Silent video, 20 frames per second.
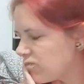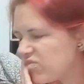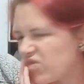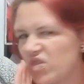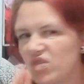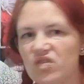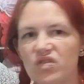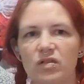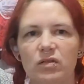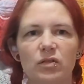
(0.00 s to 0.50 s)

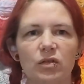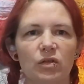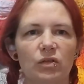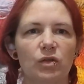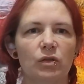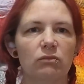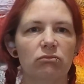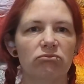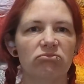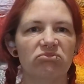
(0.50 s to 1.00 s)
Still
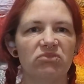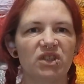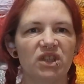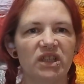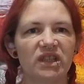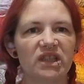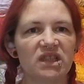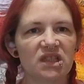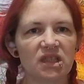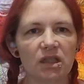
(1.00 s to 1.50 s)
not
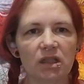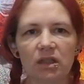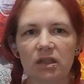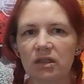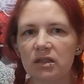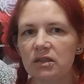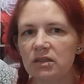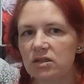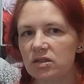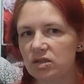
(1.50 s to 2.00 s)
really
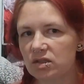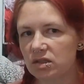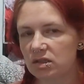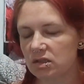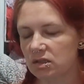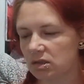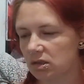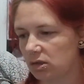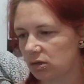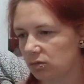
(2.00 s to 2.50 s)
tired,
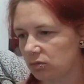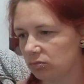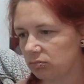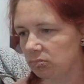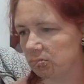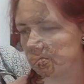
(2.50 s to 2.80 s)
so.